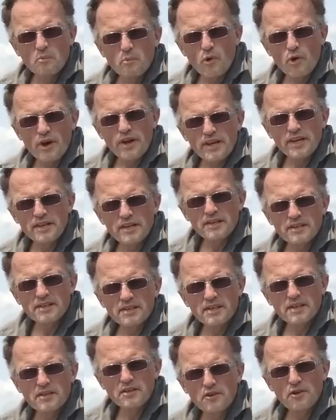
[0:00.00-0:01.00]

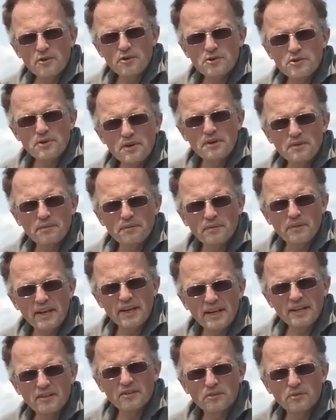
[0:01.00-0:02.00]
buoyant nutrient
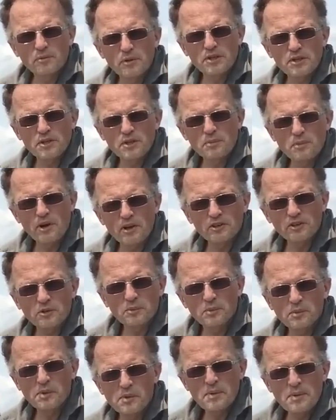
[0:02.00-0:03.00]
flakes which could
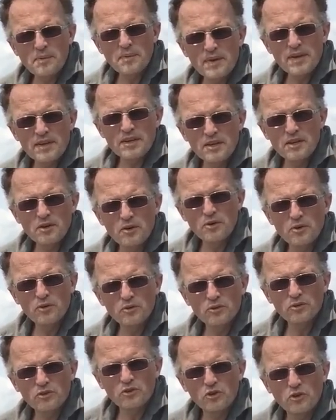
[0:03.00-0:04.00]
possibly be
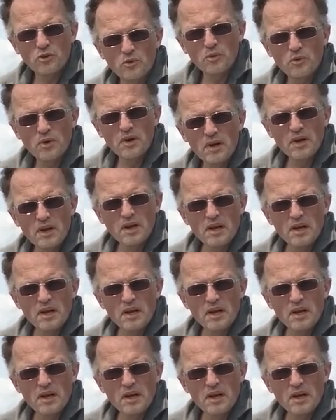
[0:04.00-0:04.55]
used to